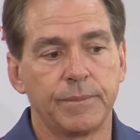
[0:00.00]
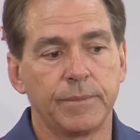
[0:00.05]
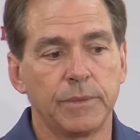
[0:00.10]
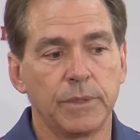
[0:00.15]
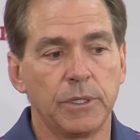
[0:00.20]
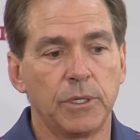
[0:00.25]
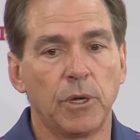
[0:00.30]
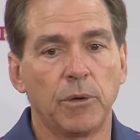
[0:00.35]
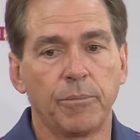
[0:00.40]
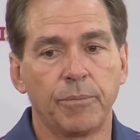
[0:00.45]

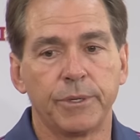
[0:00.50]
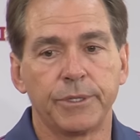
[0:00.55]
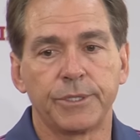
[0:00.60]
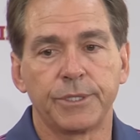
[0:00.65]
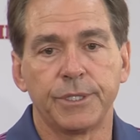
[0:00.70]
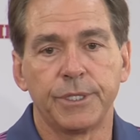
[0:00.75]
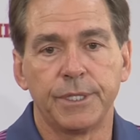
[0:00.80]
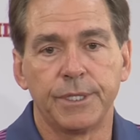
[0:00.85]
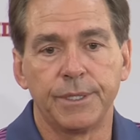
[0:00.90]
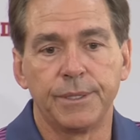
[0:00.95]
you know,
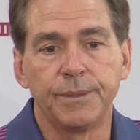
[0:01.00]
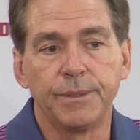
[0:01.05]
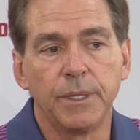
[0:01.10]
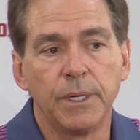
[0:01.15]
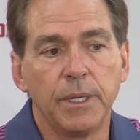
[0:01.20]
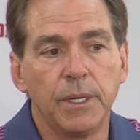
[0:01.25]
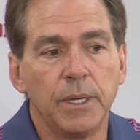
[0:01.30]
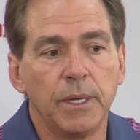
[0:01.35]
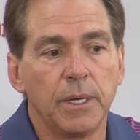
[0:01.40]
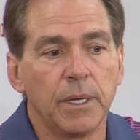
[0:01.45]
puts you in
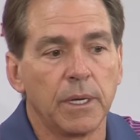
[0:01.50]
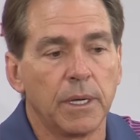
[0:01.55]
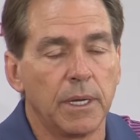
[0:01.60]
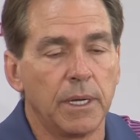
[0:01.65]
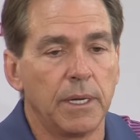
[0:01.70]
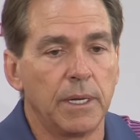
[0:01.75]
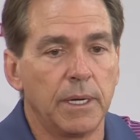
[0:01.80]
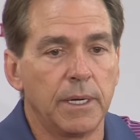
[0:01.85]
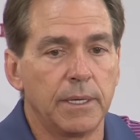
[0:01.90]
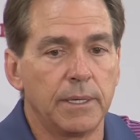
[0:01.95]

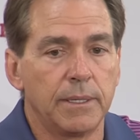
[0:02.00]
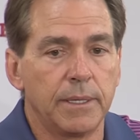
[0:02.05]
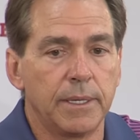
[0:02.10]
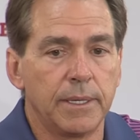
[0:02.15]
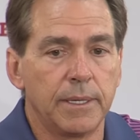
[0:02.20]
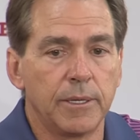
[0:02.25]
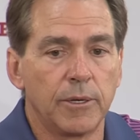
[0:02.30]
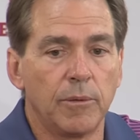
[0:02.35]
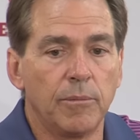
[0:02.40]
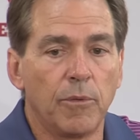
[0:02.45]
a
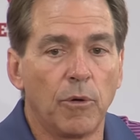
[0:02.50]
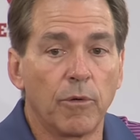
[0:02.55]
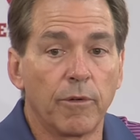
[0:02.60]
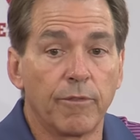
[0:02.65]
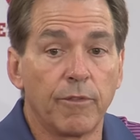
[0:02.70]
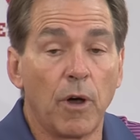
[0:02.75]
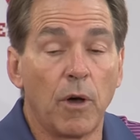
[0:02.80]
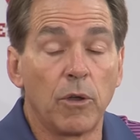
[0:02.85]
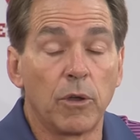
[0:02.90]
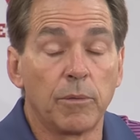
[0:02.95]
little more
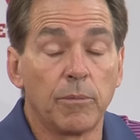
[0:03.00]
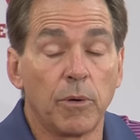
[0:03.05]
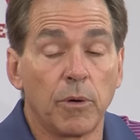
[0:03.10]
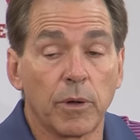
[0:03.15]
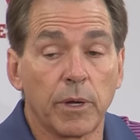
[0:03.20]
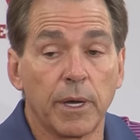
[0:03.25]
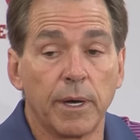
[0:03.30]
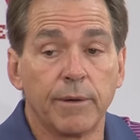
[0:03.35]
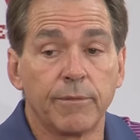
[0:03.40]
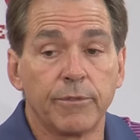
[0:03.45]
vulnerable
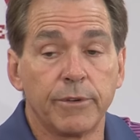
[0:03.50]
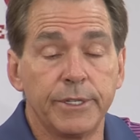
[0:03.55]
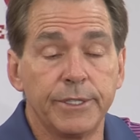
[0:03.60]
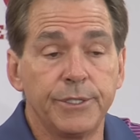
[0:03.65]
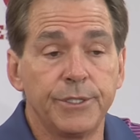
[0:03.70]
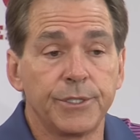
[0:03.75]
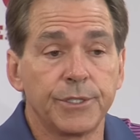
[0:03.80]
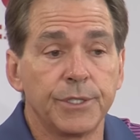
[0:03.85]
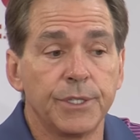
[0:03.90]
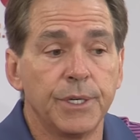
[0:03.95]

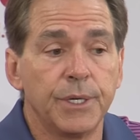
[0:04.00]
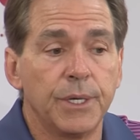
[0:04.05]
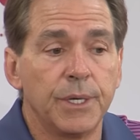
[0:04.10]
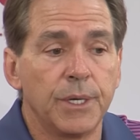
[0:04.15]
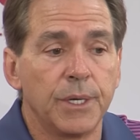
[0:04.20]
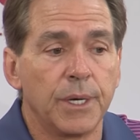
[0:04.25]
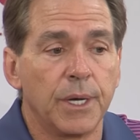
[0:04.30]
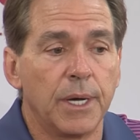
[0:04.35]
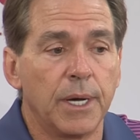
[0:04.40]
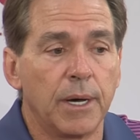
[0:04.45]
coverage,
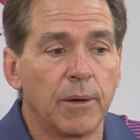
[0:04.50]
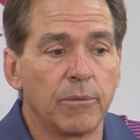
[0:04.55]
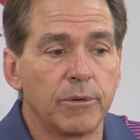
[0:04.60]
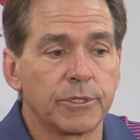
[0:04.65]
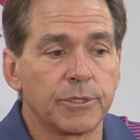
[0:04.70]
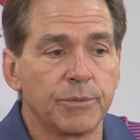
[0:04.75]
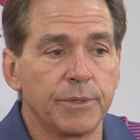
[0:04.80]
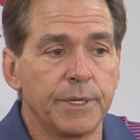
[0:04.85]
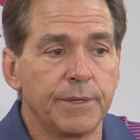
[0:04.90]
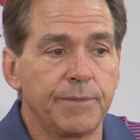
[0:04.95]

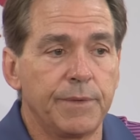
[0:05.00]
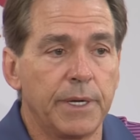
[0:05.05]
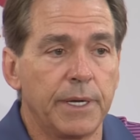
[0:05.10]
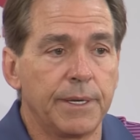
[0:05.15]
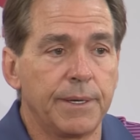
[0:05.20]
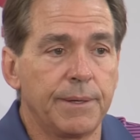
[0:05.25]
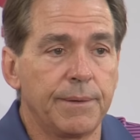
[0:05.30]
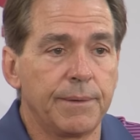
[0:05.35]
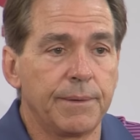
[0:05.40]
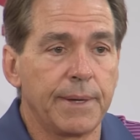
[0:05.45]
which we have
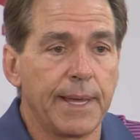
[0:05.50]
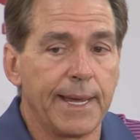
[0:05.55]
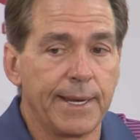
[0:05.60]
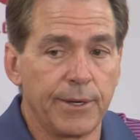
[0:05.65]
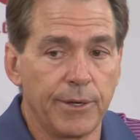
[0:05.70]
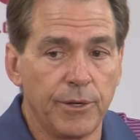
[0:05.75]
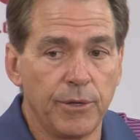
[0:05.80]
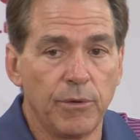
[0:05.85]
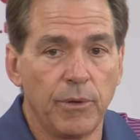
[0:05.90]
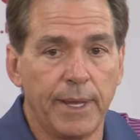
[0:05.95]
done, had
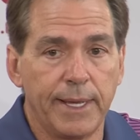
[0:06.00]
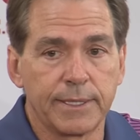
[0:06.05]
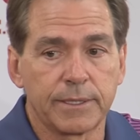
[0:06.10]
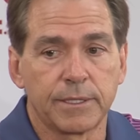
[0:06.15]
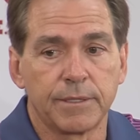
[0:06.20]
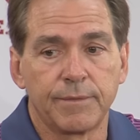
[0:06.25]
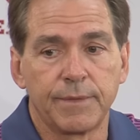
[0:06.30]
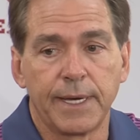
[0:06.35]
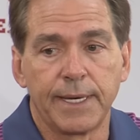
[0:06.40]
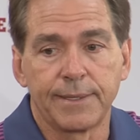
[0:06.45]
to do
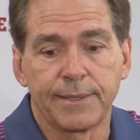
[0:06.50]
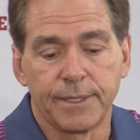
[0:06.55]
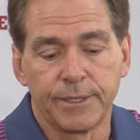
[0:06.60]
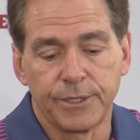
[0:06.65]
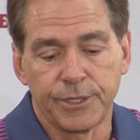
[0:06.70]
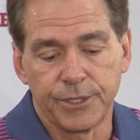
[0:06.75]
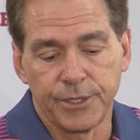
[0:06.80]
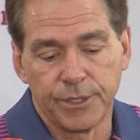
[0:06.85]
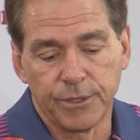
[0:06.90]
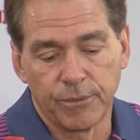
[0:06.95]
less of that
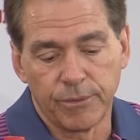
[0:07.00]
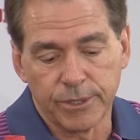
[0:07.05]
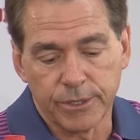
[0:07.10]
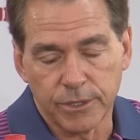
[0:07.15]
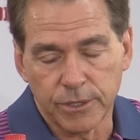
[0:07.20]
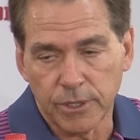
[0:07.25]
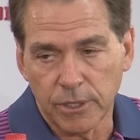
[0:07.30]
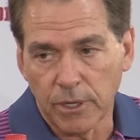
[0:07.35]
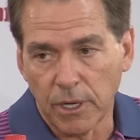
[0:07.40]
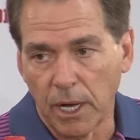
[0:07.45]
this year, which
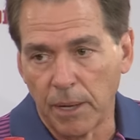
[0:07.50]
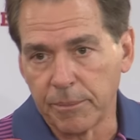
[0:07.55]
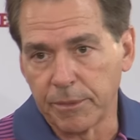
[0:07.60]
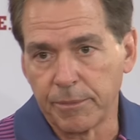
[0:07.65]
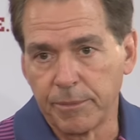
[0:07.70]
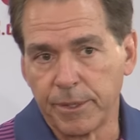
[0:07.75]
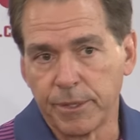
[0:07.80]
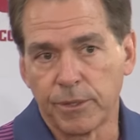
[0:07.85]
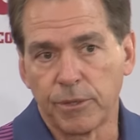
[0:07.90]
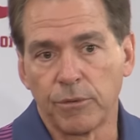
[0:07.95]
is a
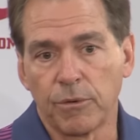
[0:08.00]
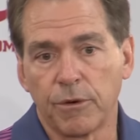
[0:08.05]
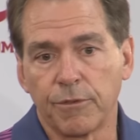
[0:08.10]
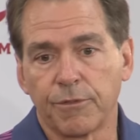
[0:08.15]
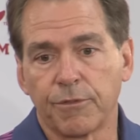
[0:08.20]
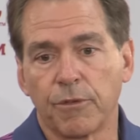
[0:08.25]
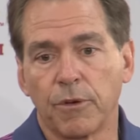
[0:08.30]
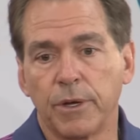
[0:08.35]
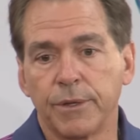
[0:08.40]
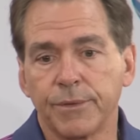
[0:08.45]
compliment to our
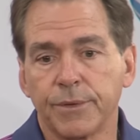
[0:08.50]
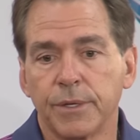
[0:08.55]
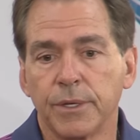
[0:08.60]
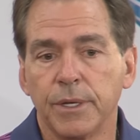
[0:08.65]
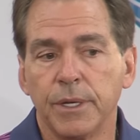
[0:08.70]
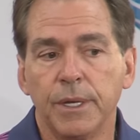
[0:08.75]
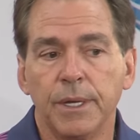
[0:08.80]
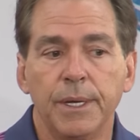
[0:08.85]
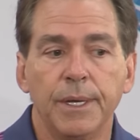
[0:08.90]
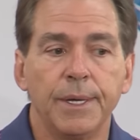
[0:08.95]
front.
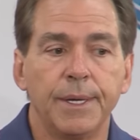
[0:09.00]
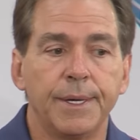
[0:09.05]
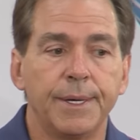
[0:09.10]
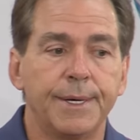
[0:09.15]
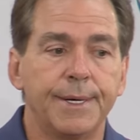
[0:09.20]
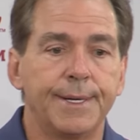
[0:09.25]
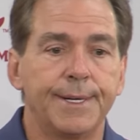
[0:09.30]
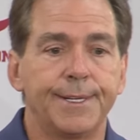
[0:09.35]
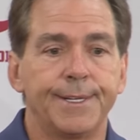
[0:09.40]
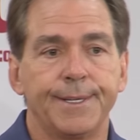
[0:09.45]

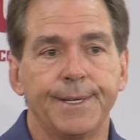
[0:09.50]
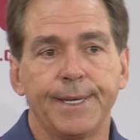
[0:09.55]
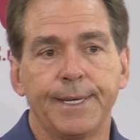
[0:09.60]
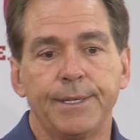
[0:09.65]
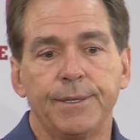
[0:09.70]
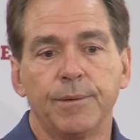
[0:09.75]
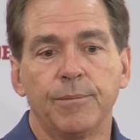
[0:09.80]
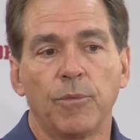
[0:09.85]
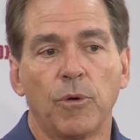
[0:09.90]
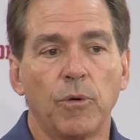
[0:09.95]

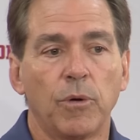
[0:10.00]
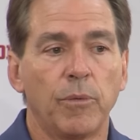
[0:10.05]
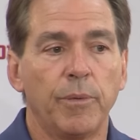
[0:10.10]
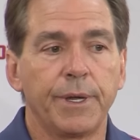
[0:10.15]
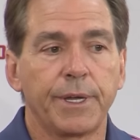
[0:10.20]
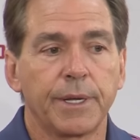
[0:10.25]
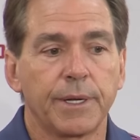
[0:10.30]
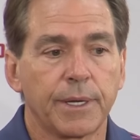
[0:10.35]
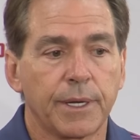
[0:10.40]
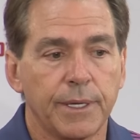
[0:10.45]
And the more
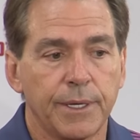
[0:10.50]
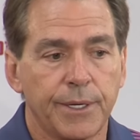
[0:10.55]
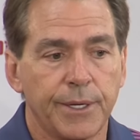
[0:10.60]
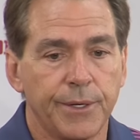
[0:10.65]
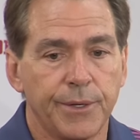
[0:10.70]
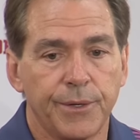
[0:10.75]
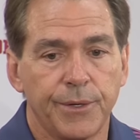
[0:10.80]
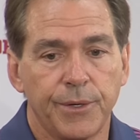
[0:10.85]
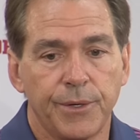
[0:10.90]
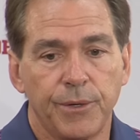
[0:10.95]
we can
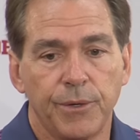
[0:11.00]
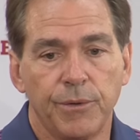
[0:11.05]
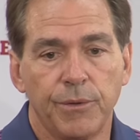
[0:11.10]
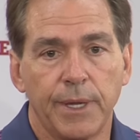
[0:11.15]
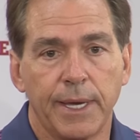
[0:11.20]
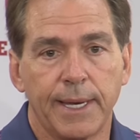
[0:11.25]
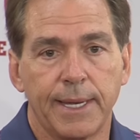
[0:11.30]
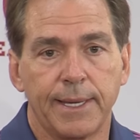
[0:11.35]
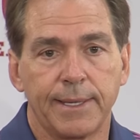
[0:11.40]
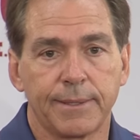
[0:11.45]
continue to do
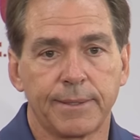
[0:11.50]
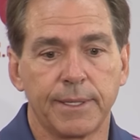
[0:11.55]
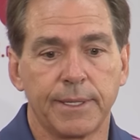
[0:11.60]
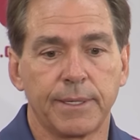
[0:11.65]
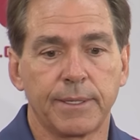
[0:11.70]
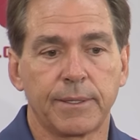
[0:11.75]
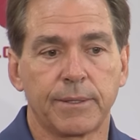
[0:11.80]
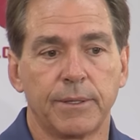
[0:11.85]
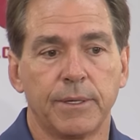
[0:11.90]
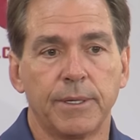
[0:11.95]
that, I
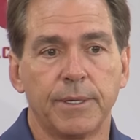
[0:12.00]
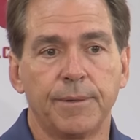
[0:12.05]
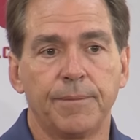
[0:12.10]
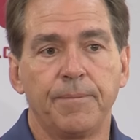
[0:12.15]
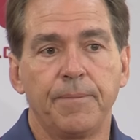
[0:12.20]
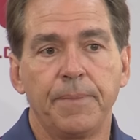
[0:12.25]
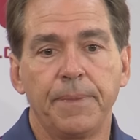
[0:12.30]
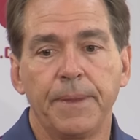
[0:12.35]
think the